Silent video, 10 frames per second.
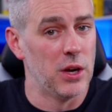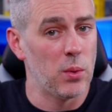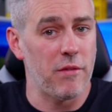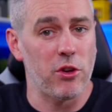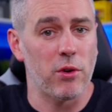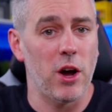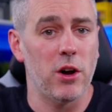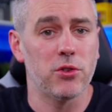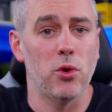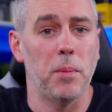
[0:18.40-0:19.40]
Whether you're a
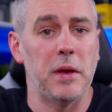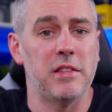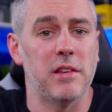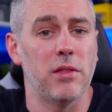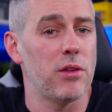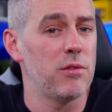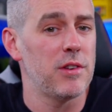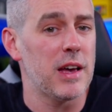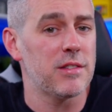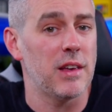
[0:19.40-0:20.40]
hardcore PC
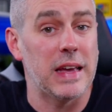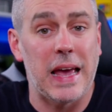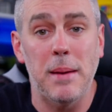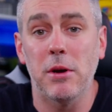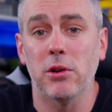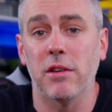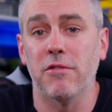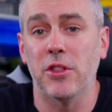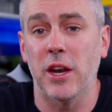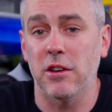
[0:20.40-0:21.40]
enthusiast, a gamer looking
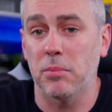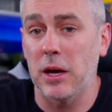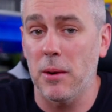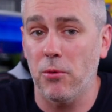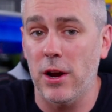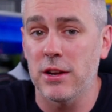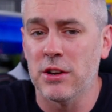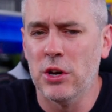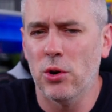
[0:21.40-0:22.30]
for the next big upgrade,